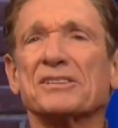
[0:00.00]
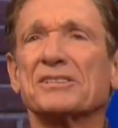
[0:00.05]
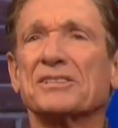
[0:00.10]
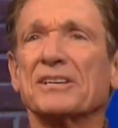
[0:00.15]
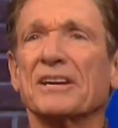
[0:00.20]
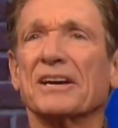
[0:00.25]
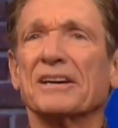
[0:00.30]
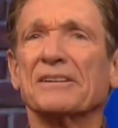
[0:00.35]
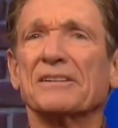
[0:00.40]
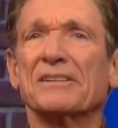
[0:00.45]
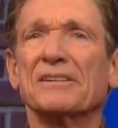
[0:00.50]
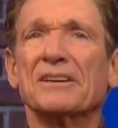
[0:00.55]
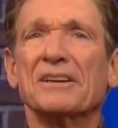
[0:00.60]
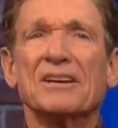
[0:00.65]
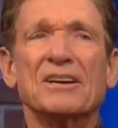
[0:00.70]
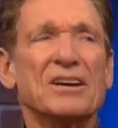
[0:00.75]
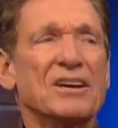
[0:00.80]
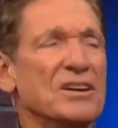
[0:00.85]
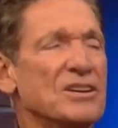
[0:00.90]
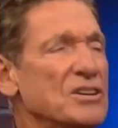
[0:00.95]
this yet.
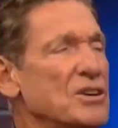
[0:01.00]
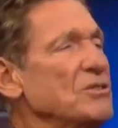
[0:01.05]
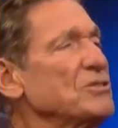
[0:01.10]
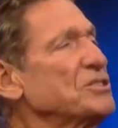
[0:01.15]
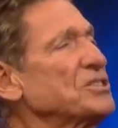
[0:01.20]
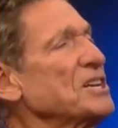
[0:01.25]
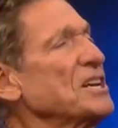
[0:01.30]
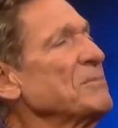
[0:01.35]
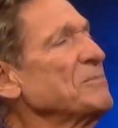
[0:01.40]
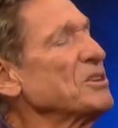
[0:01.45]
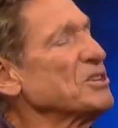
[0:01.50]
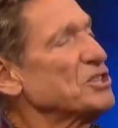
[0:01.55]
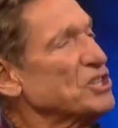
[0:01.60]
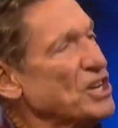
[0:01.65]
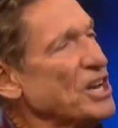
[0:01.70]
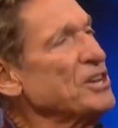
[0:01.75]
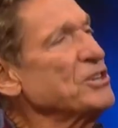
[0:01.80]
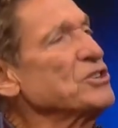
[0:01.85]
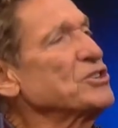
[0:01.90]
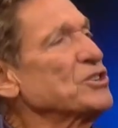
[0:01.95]
What? You seem to
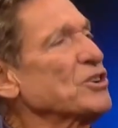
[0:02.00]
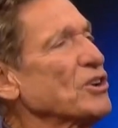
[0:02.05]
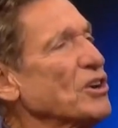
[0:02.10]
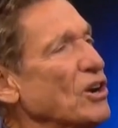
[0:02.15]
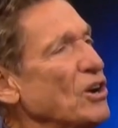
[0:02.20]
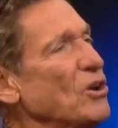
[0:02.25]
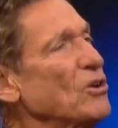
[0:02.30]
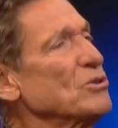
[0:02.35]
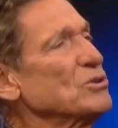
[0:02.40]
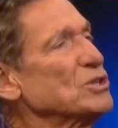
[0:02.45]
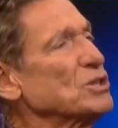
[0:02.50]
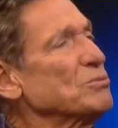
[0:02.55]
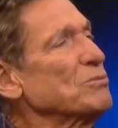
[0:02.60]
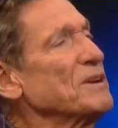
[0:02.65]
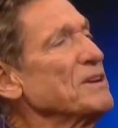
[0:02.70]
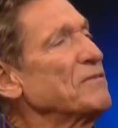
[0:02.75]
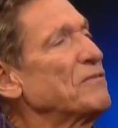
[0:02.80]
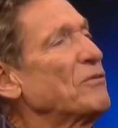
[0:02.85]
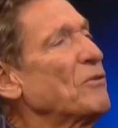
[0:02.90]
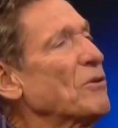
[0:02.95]
change your clothes
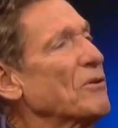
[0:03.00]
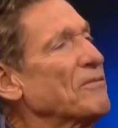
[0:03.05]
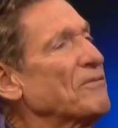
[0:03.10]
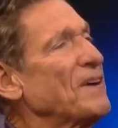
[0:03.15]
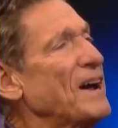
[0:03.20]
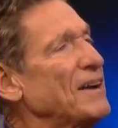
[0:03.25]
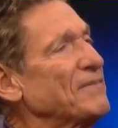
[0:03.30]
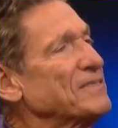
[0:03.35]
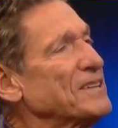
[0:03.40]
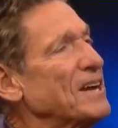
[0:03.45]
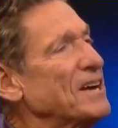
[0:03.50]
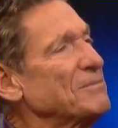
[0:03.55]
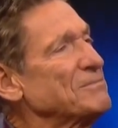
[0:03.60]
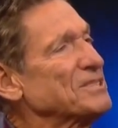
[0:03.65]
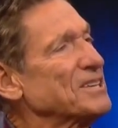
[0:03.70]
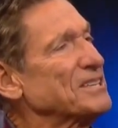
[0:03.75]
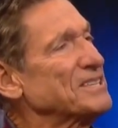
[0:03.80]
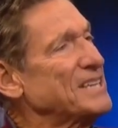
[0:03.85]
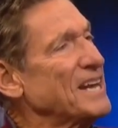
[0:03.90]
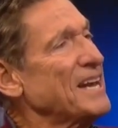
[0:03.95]
3, 4, 5
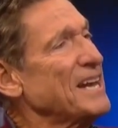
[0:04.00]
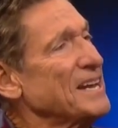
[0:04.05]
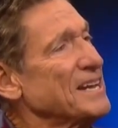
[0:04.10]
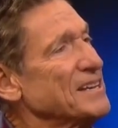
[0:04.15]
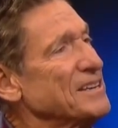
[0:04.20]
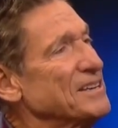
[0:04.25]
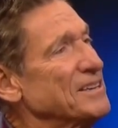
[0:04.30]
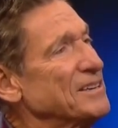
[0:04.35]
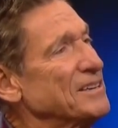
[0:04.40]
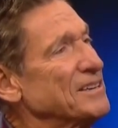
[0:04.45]
times a day.